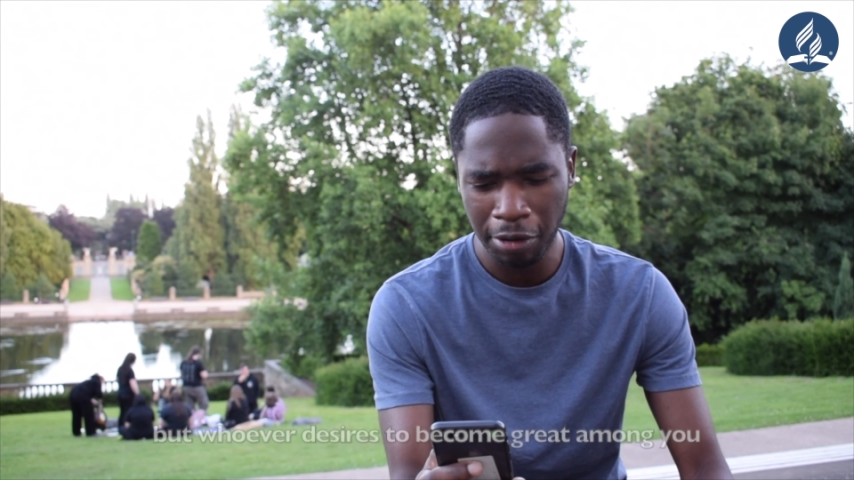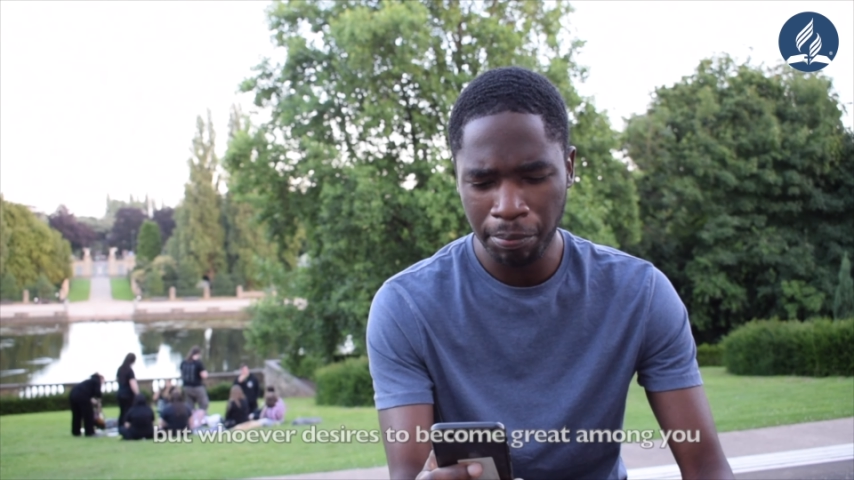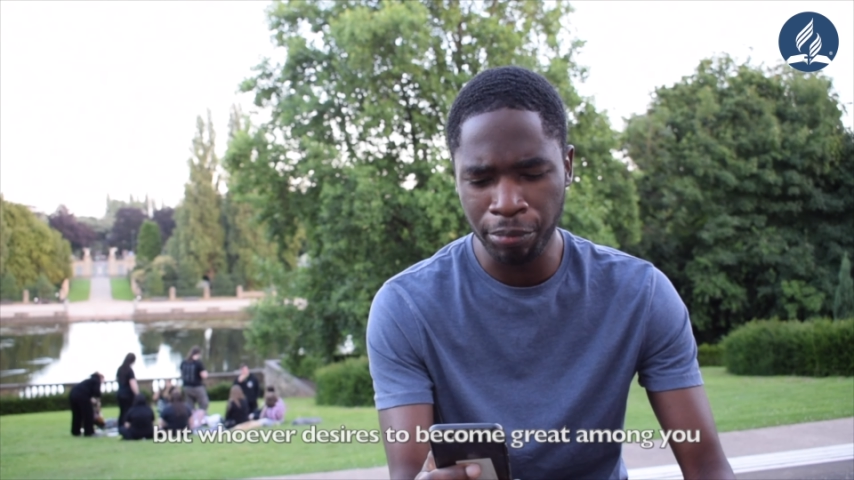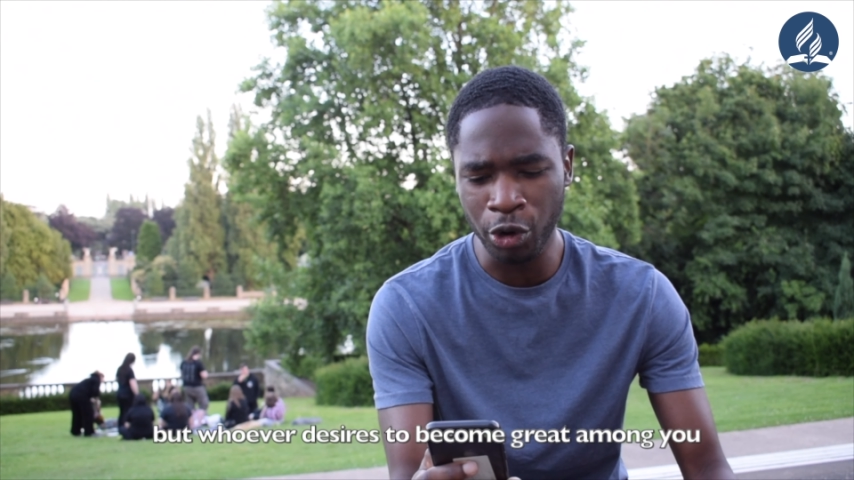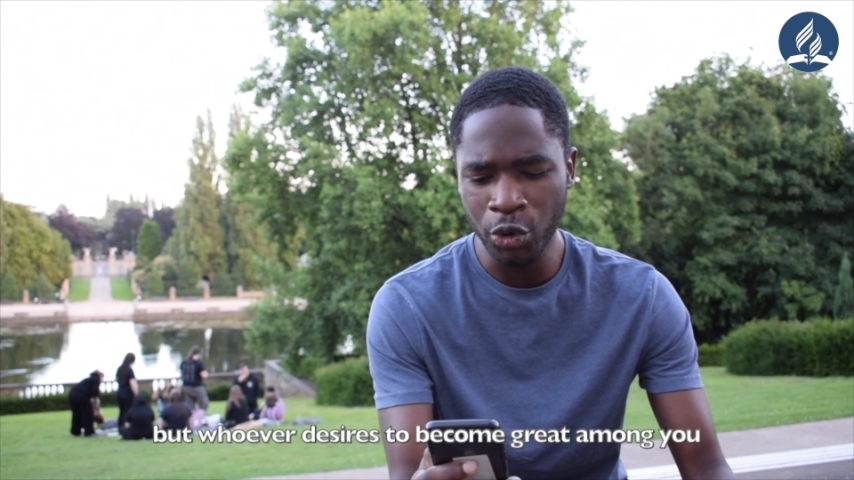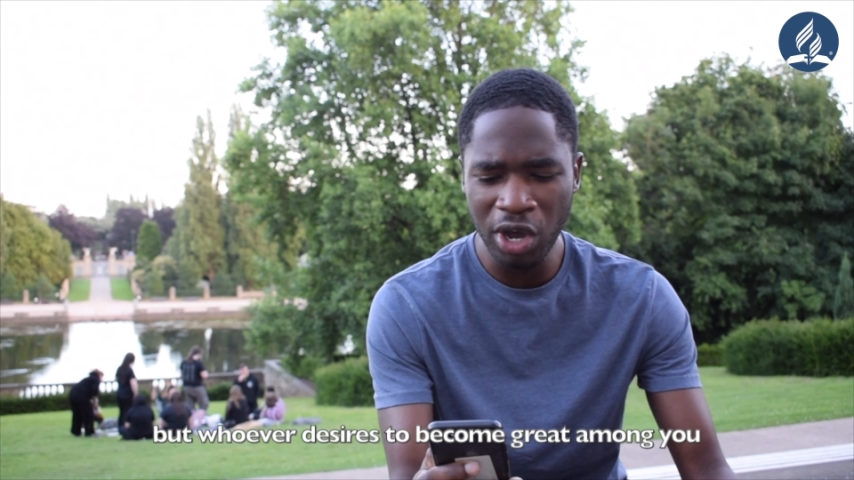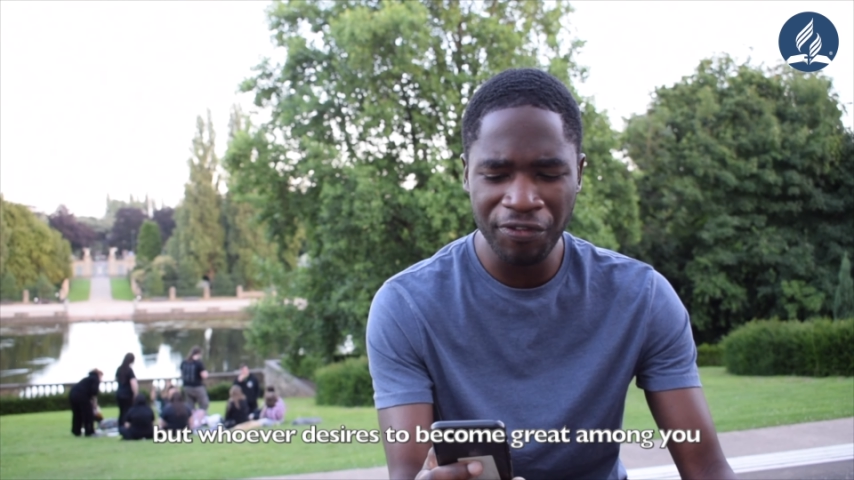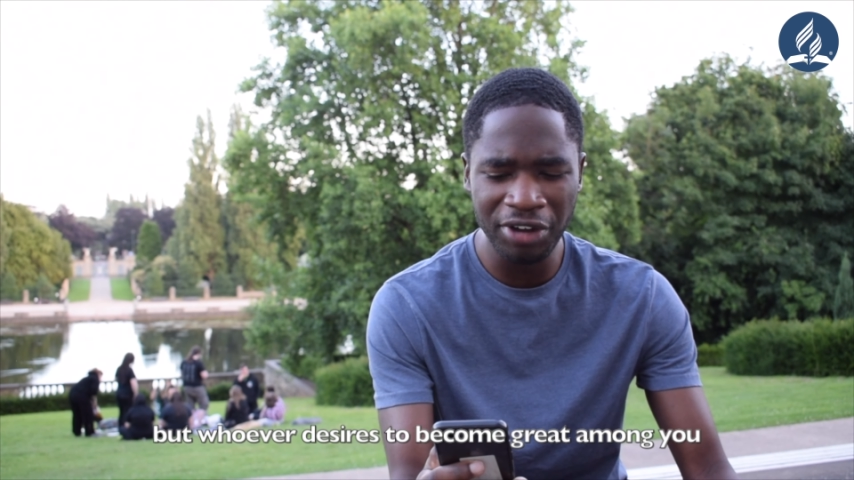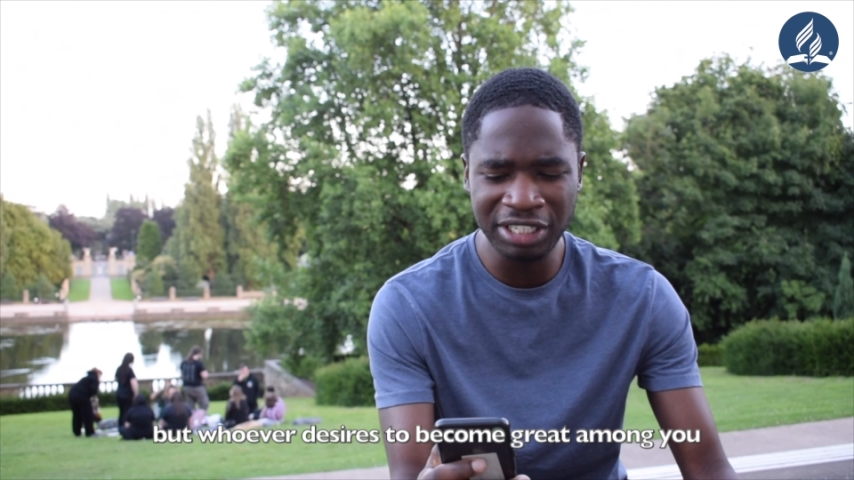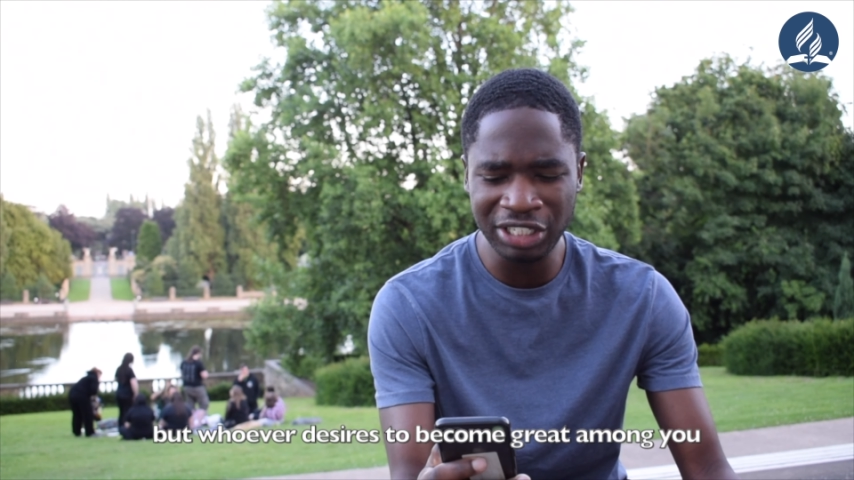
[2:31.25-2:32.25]
But
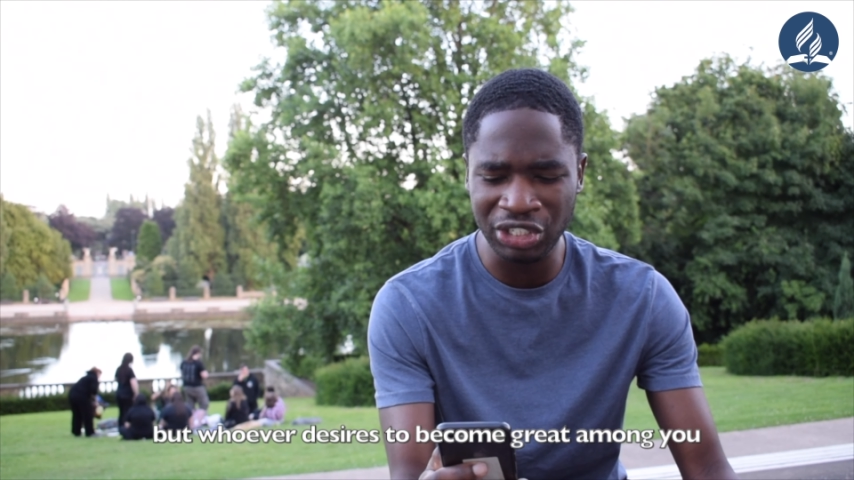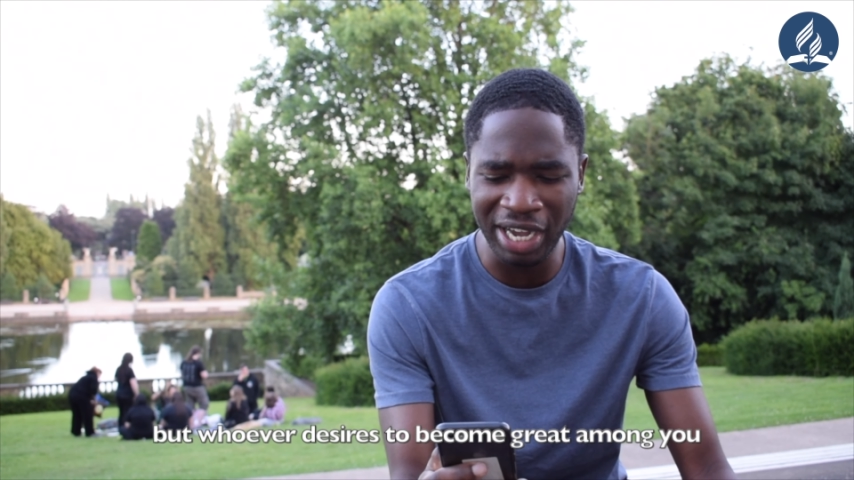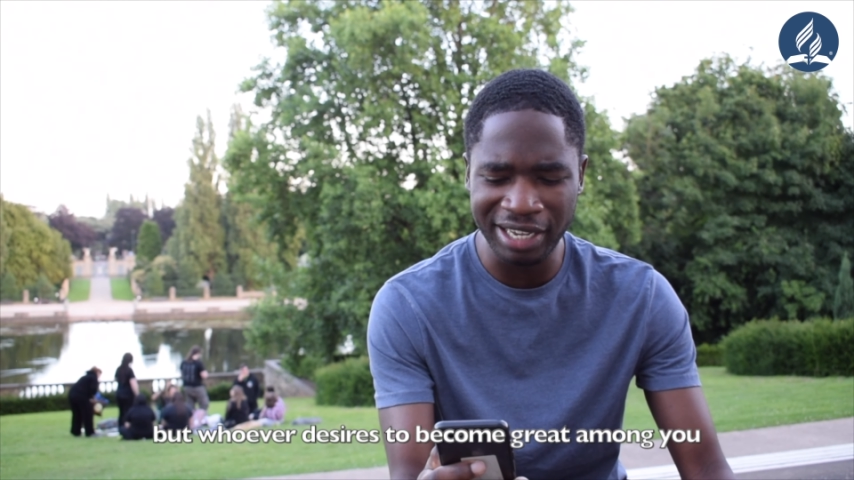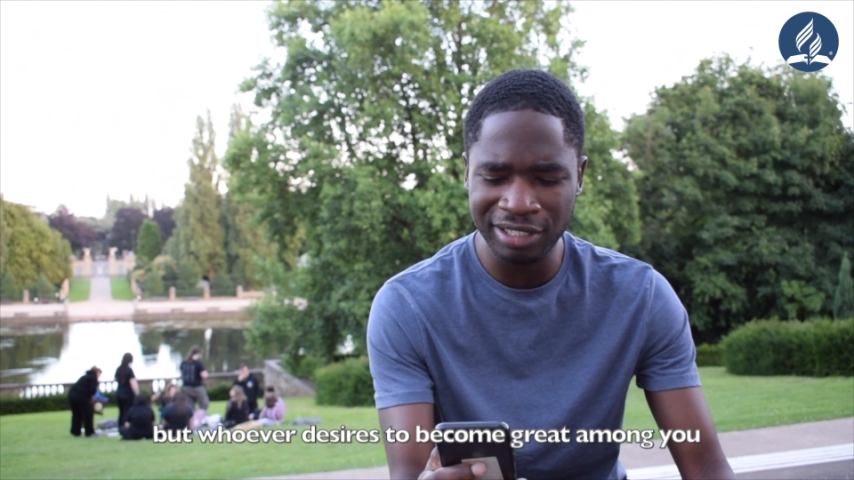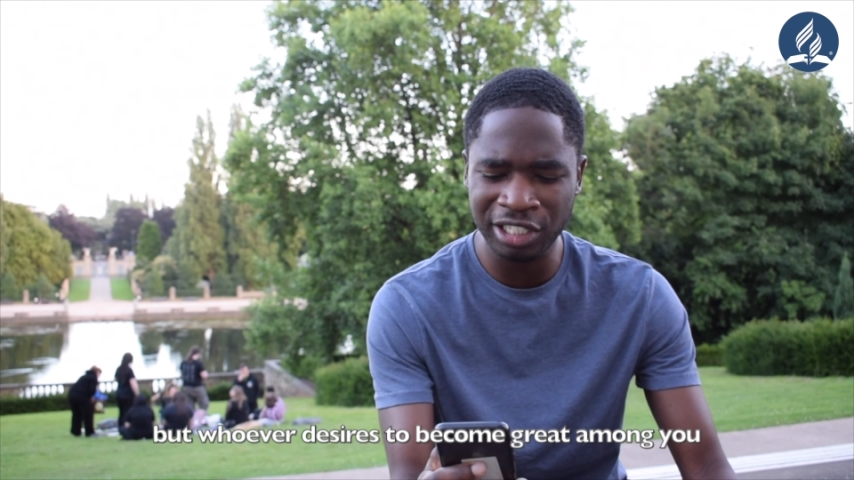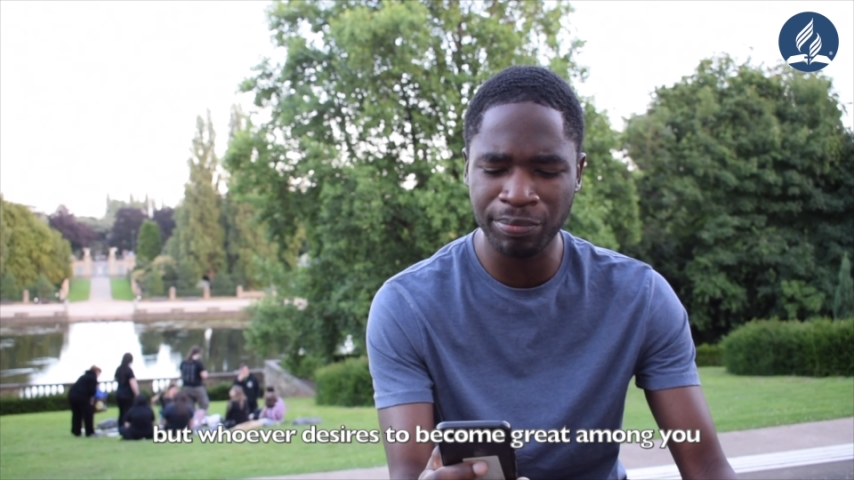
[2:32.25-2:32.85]
whoever desires to